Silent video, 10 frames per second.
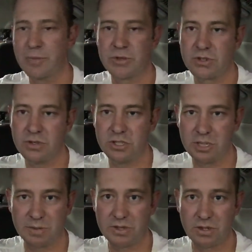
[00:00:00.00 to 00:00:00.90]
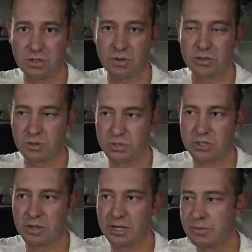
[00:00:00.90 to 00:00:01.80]
as a Unichip. If you're going to do it
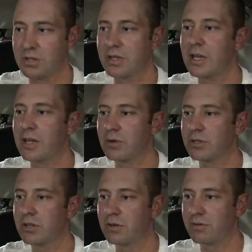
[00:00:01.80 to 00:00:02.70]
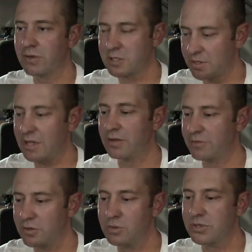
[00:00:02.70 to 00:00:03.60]
straight up so you can get your return on investment and the
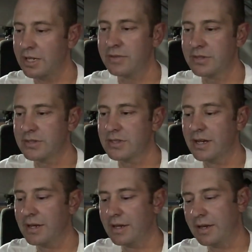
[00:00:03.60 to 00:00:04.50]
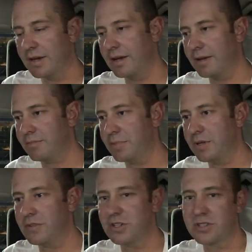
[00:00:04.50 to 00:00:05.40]
fuel savings. But
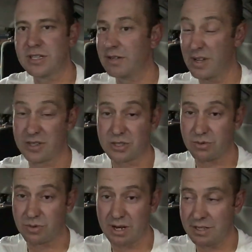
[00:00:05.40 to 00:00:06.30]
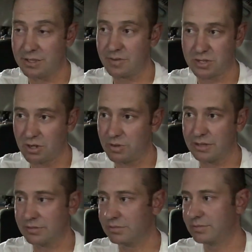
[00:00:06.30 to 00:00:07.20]
if you just need it for extra range, for
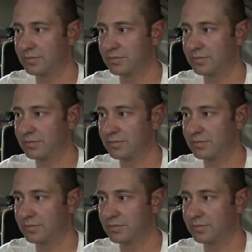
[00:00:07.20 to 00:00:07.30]
towing,